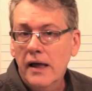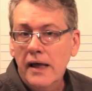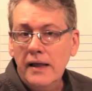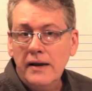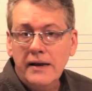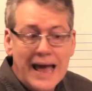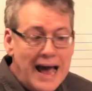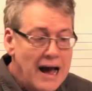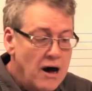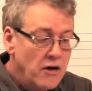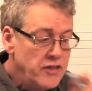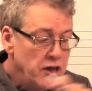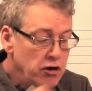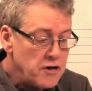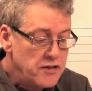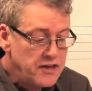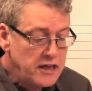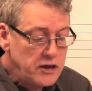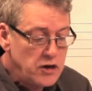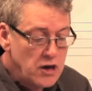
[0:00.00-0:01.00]
Now, the other
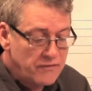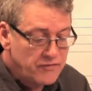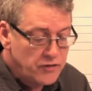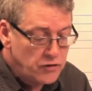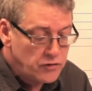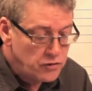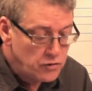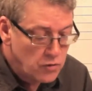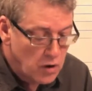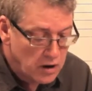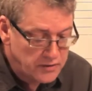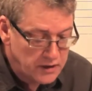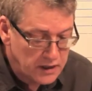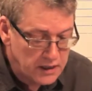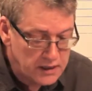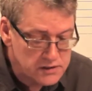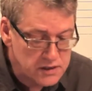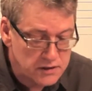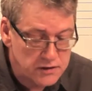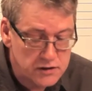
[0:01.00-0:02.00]
thing you have to do on
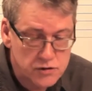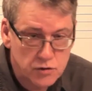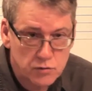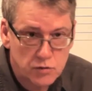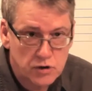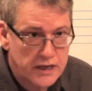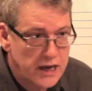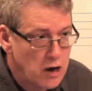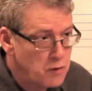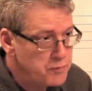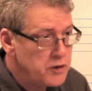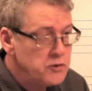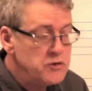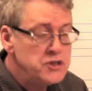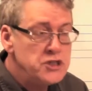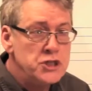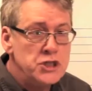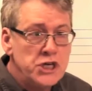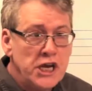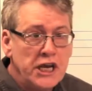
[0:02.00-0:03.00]
these, and this will really help you, is
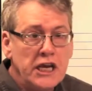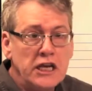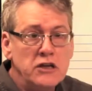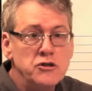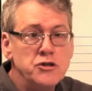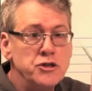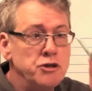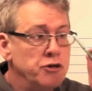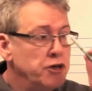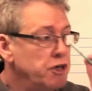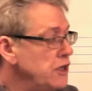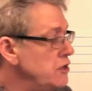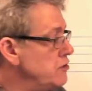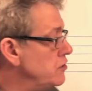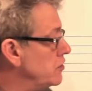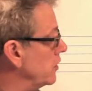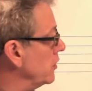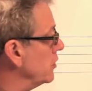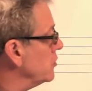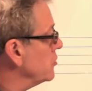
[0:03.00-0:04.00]
change your key
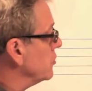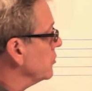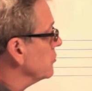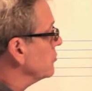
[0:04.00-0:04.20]
signature.